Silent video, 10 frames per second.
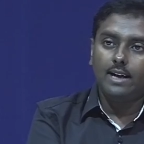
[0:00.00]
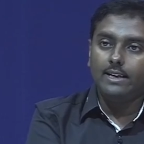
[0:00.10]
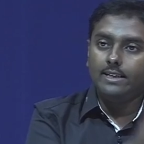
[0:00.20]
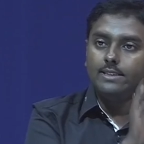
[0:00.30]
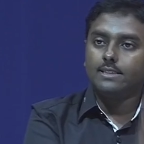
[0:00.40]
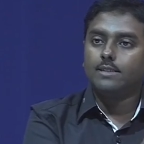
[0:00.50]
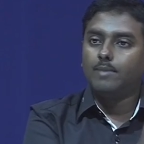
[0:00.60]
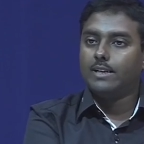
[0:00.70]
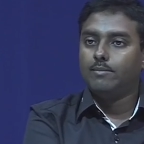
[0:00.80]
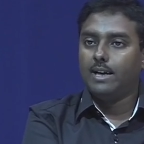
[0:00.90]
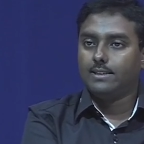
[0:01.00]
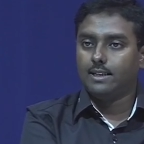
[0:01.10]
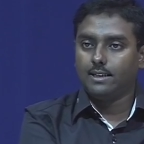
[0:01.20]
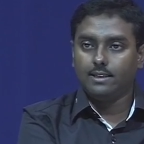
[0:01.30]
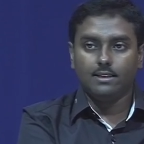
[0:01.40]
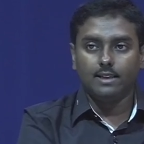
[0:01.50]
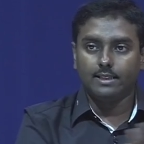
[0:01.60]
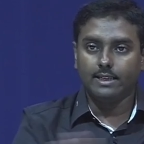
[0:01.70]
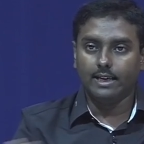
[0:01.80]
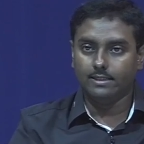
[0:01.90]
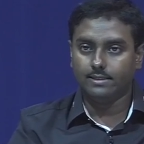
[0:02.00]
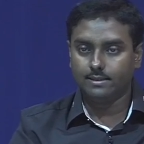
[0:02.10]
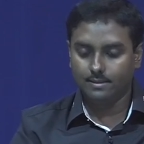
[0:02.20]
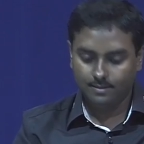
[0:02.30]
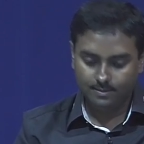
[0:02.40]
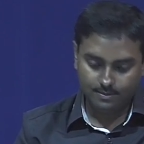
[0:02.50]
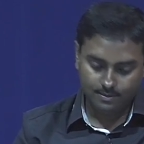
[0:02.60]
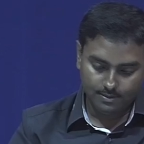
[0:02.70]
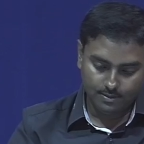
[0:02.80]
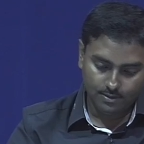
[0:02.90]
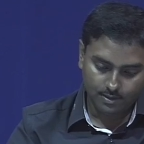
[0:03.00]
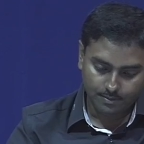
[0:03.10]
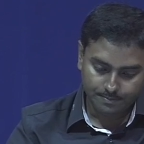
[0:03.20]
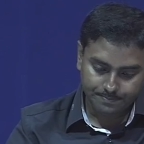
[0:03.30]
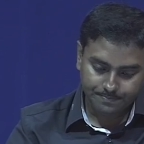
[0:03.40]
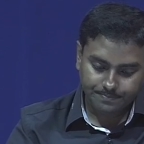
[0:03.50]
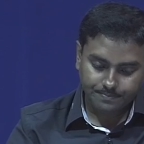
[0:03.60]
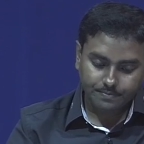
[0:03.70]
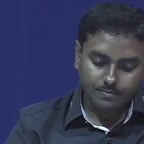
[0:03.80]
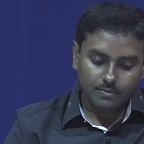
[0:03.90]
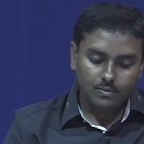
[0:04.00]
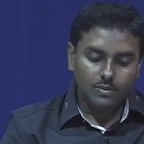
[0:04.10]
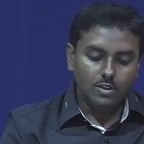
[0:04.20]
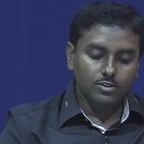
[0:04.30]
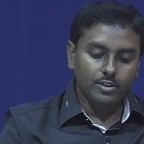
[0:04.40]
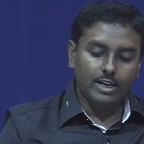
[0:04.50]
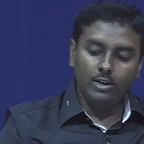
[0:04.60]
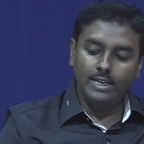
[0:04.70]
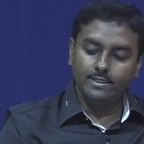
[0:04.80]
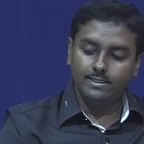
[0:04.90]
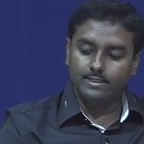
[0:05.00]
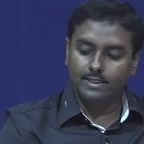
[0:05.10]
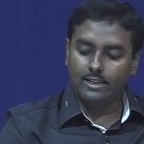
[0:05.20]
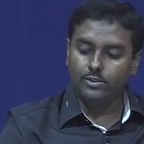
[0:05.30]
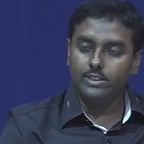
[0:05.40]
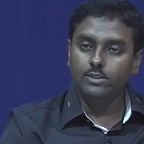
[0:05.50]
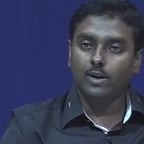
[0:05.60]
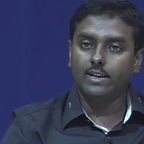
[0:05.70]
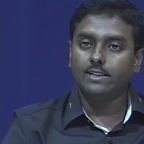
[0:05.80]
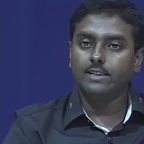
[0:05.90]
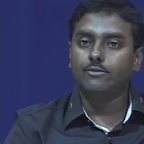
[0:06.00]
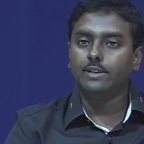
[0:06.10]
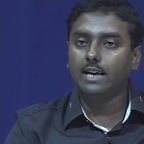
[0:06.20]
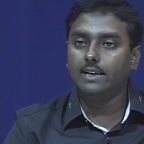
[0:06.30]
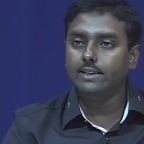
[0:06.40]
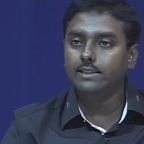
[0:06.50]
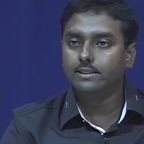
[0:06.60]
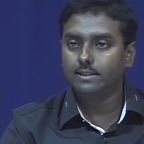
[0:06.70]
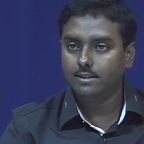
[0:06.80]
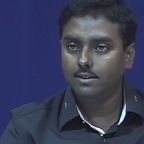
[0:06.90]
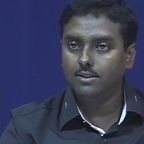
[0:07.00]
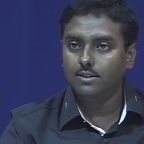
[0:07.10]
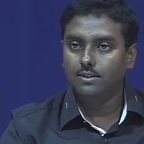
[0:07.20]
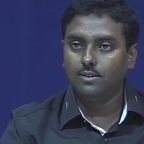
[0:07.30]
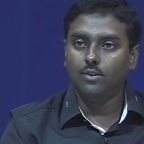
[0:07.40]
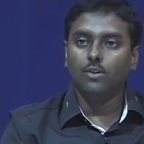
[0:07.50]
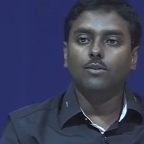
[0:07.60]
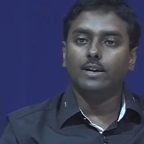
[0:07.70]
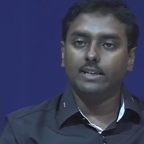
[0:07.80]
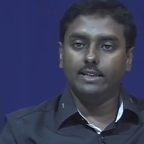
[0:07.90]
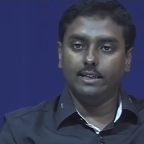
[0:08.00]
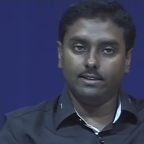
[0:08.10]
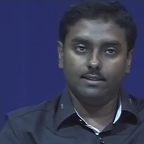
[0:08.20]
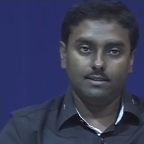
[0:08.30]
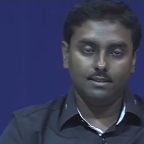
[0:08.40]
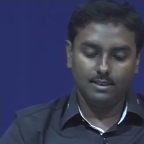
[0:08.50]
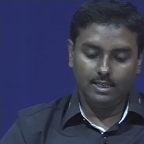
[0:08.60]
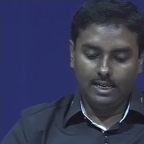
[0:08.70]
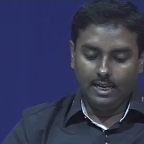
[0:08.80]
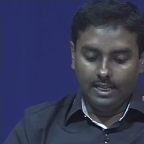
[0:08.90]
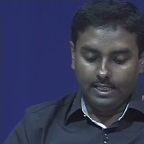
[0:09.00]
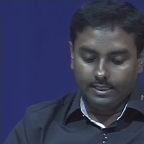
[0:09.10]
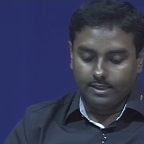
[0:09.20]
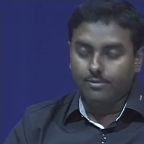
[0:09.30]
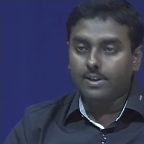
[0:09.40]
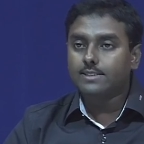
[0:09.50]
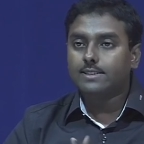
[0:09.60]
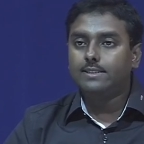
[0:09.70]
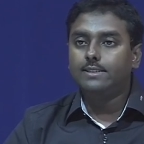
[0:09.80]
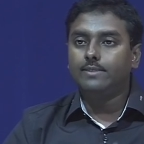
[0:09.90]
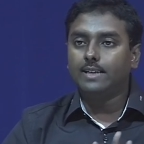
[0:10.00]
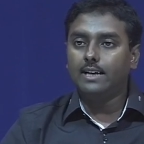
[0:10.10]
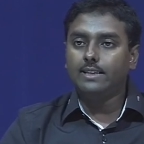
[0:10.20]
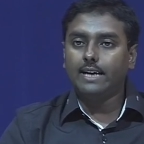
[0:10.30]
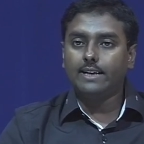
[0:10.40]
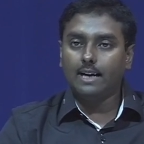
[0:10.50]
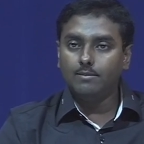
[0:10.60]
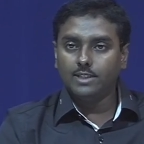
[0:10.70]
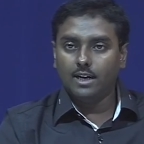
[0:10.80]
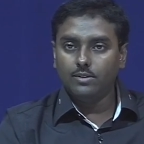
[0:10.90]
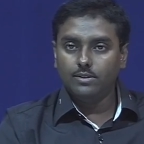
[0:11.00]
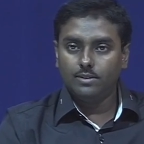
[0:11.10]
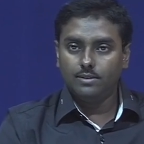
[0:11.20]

I need just a multiplier circuit nothing else. Okay. So, now let us try to see what are the difficulties over here. The first difficulty that comes out